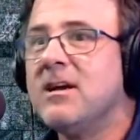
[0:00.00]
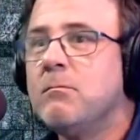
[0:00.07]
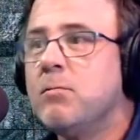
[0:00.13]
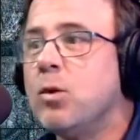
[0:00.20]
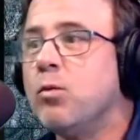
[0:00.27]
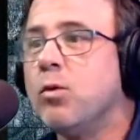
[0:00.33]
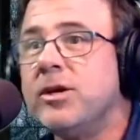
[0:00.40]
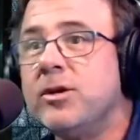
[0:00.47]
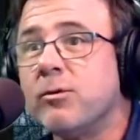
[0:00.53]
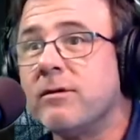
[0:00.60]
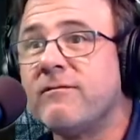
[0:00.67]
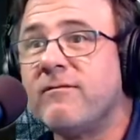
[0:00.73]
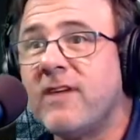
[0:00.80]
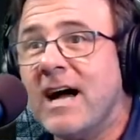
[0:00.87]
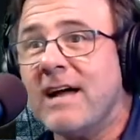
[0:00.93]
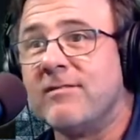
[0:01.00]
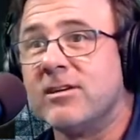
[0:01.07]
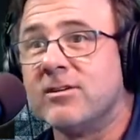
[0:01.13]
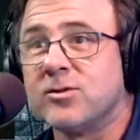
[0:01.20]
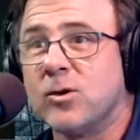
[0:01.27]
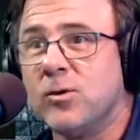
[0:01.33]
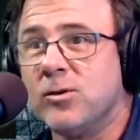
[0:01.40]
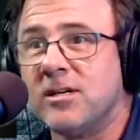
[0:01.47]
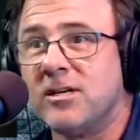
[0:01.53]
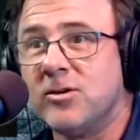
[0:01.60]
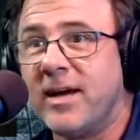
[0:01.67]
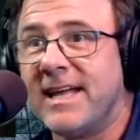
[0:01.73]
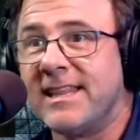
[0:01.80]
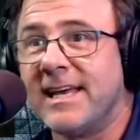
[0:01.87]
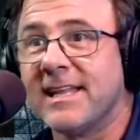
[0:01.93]
But when you were 5 years old and you
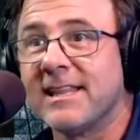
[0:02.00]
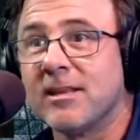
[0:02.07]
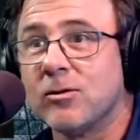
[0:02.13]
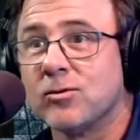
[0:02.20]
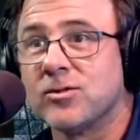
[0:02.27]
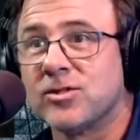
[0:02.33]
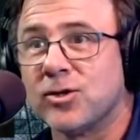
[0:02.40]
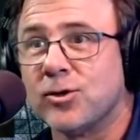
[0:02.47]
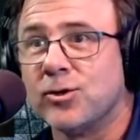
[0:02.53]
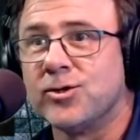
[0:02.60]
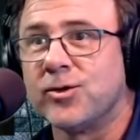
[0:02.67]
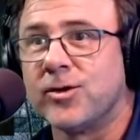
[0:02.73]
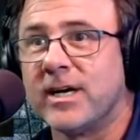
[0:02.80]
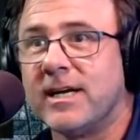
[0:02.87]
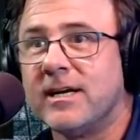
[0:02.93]
had that little surgery.